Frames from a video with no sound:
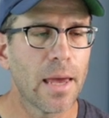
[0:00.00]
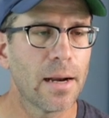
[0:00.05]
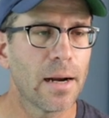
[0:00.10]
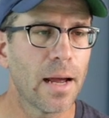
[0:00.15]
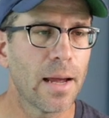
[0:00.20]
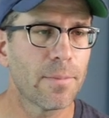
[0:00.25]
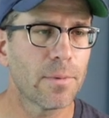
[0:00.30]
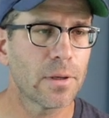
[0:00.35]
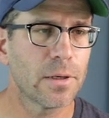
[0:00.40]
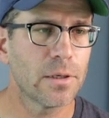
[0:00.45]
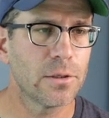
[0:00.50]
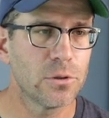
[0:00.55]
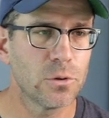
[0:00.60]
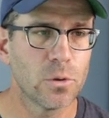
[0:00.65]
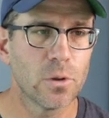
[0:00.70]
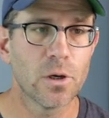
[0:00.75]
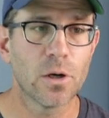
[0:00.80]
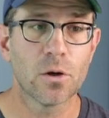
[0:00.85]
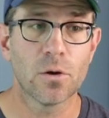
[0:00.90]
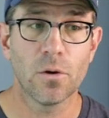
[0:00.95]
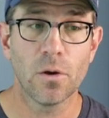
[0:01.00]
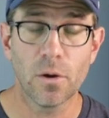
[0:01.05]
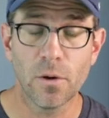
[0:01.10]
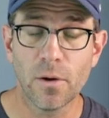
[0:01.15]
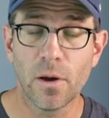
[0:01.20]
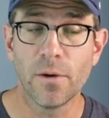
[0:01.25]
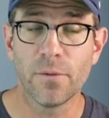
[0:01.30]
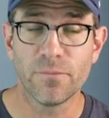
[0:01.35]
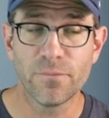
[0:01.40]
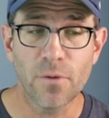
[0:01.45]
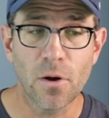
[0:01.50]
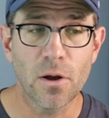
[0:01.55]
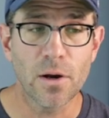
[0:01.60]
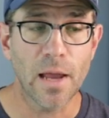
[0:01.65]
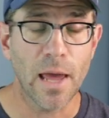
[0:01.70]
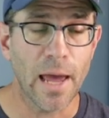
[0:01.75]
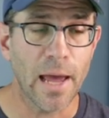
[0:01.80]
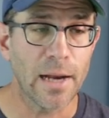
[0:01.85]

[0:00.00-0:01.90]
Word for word: and I'm going to do a, a font